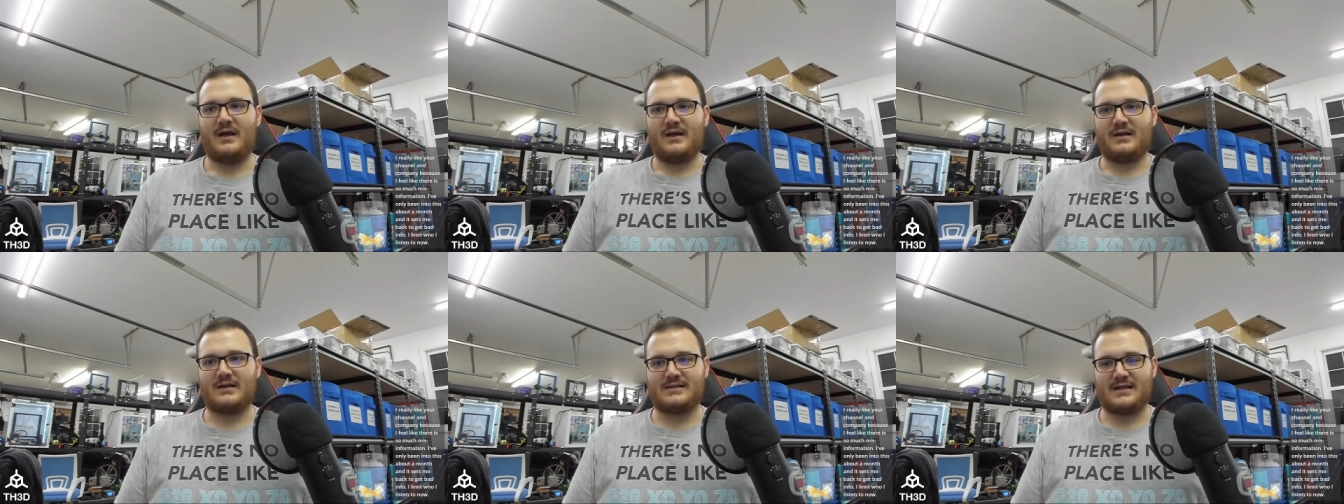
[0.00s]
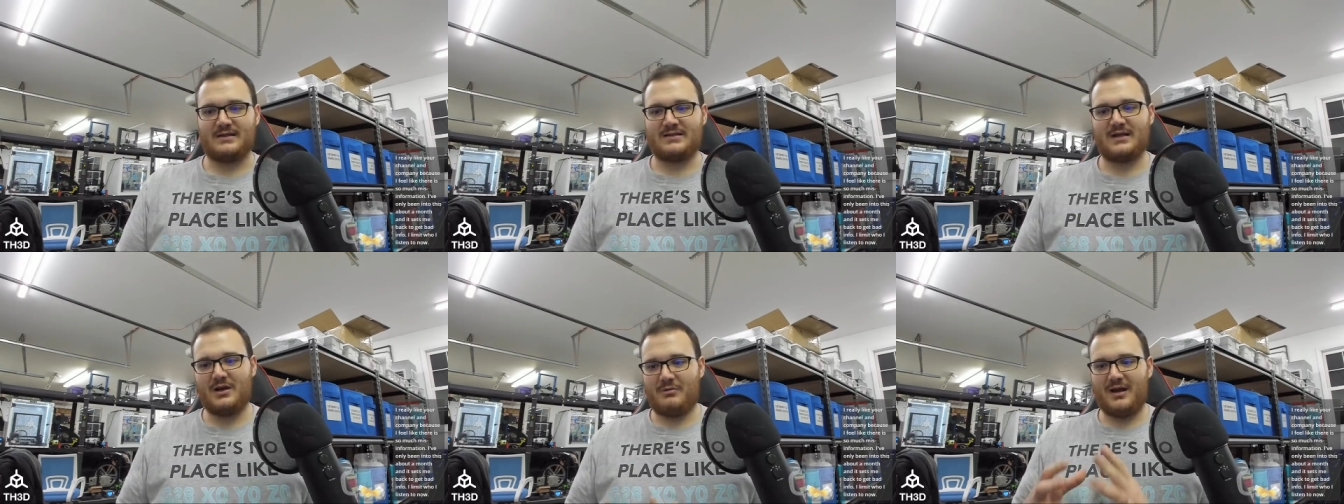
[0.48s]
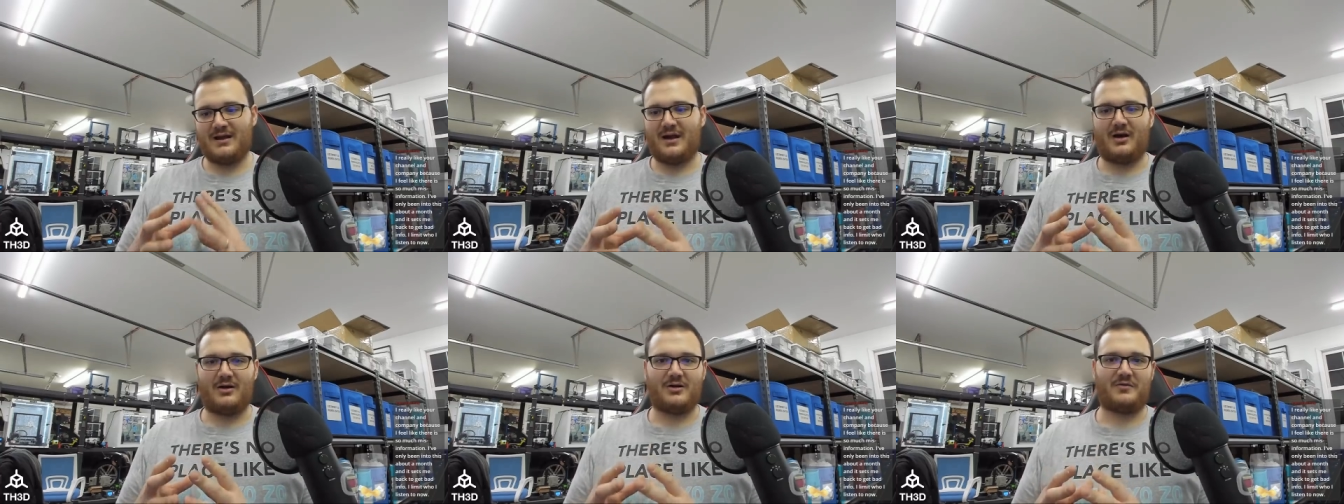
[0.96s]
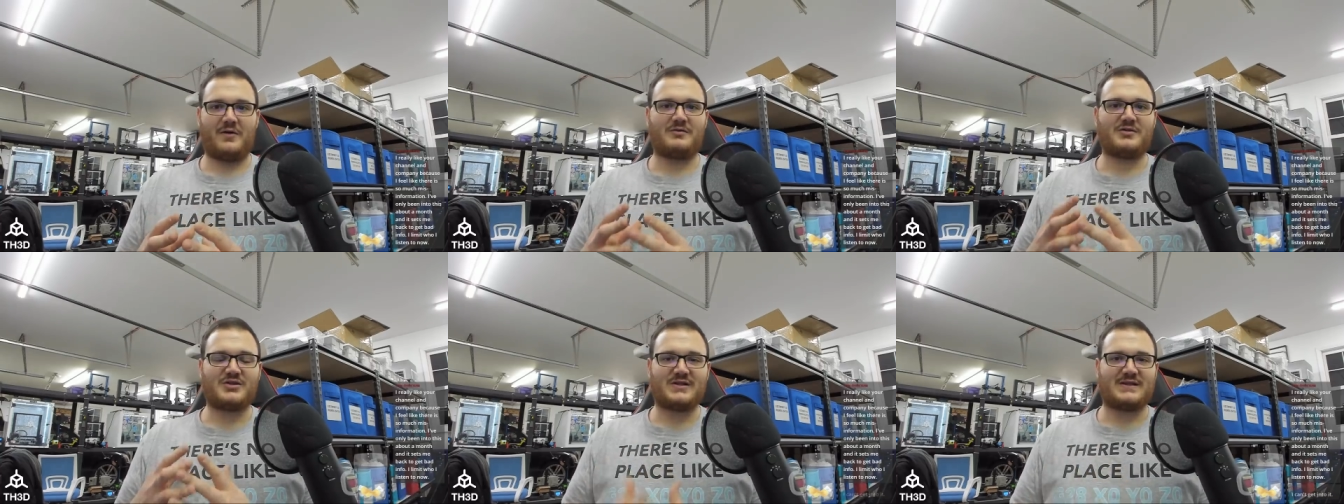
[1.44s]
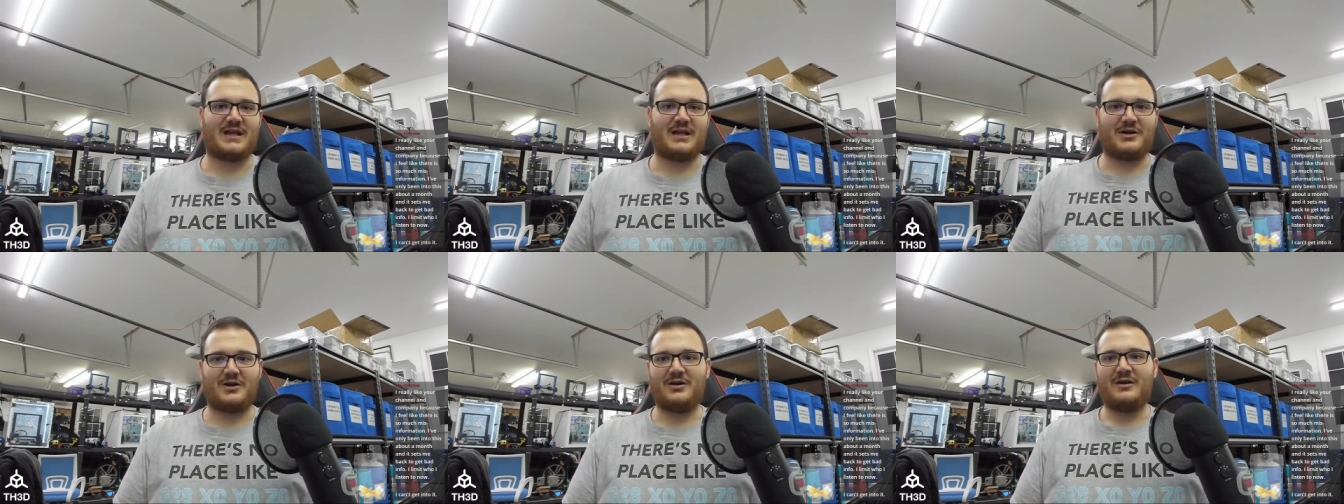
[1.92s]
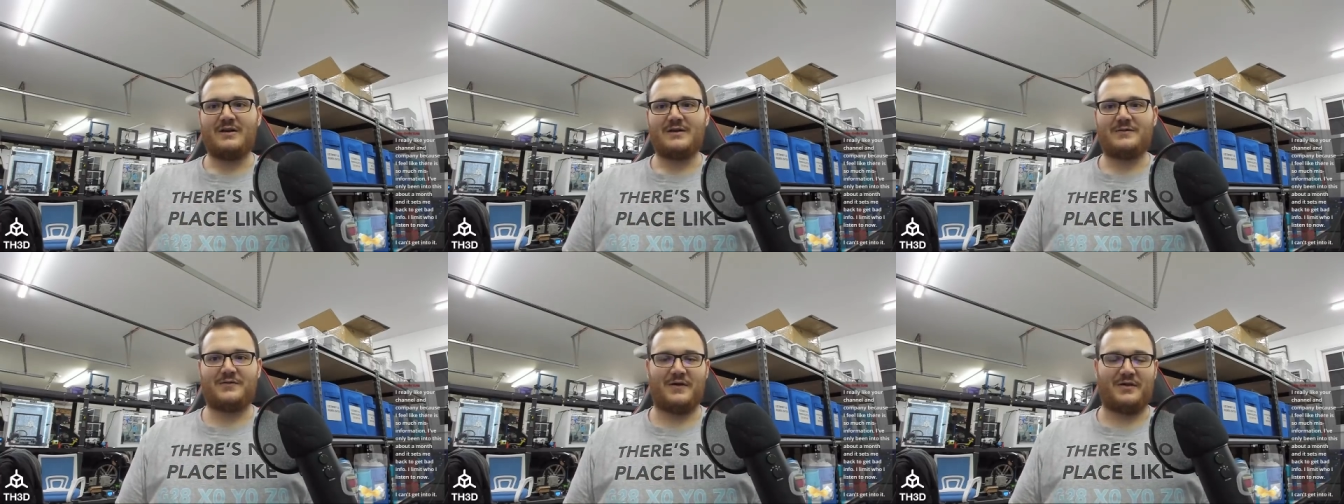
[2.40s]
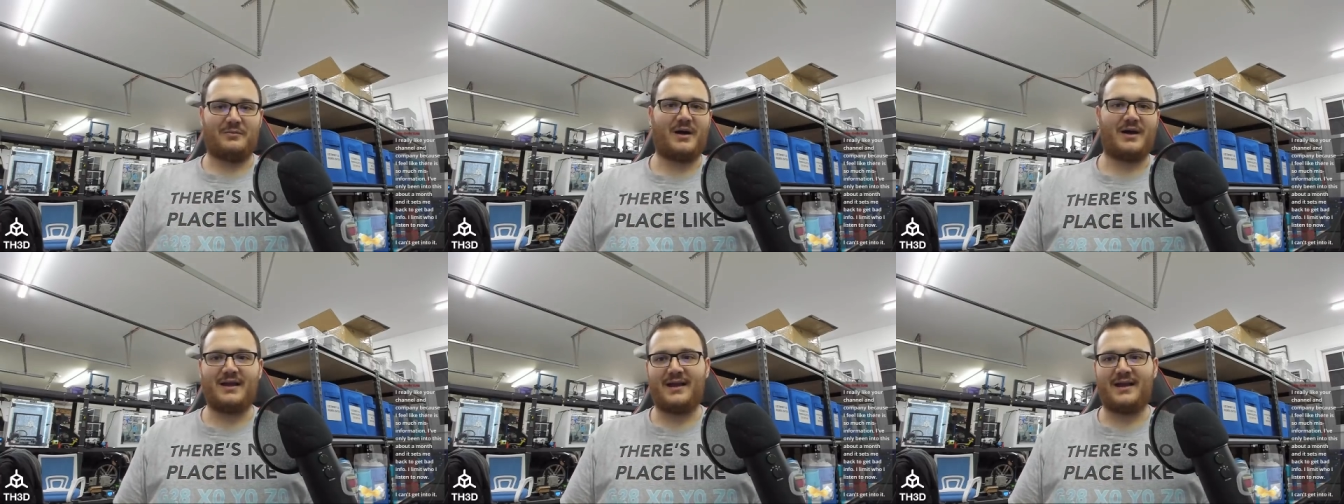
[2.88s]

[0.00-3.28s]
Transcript: Because I'll tell you right now, if I was just here for the money,